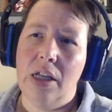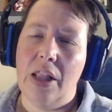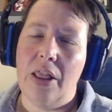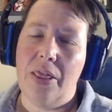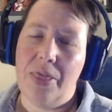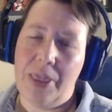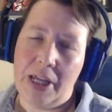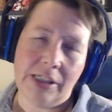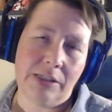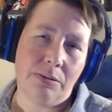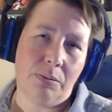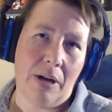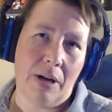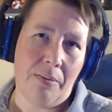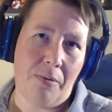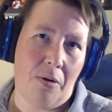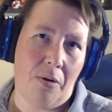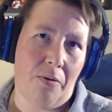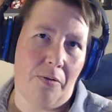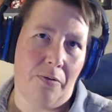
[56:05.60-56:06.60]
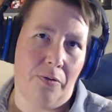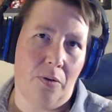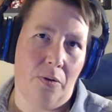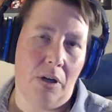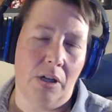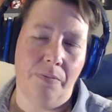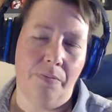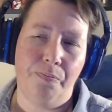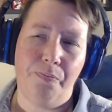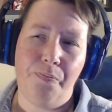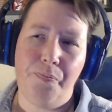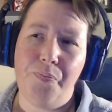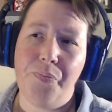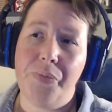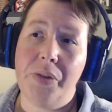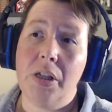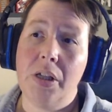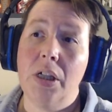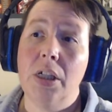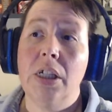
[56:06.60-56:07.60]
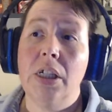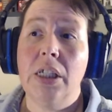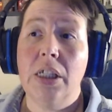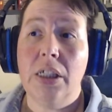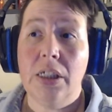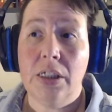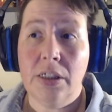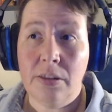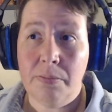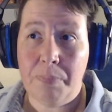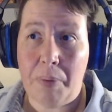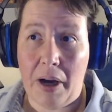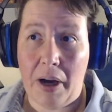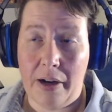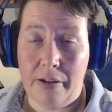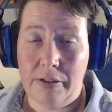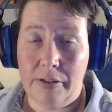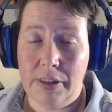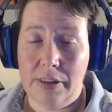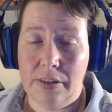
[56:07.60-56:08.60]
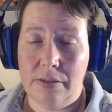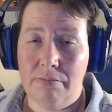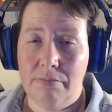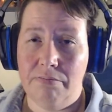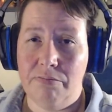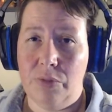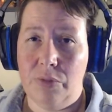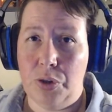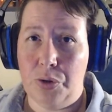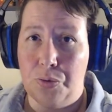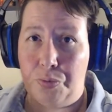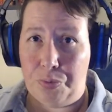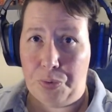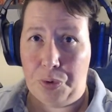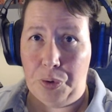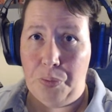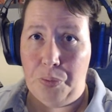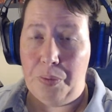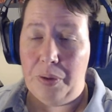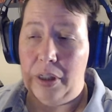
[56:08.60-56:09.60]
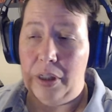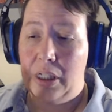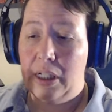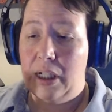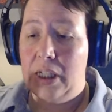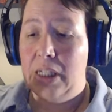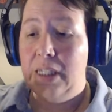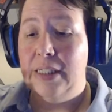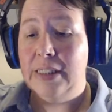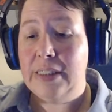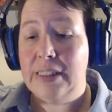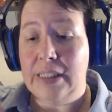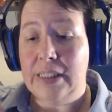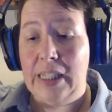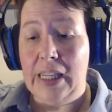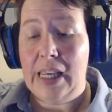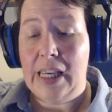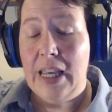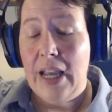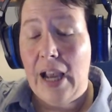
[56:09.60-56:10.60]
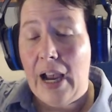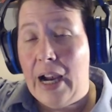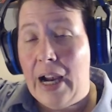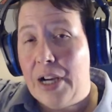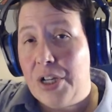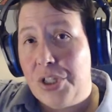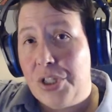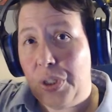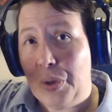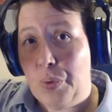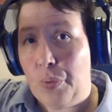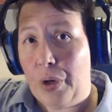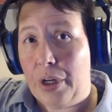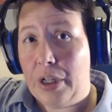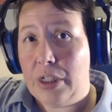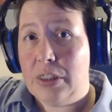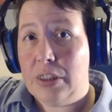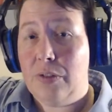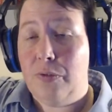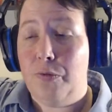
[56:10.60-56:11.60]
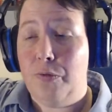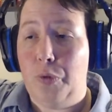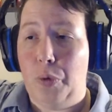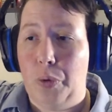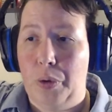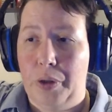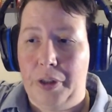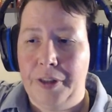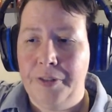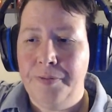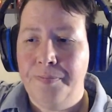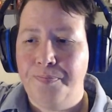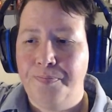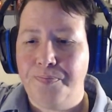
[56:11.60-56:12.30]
That's what I'm going for. His pirate group he actually works for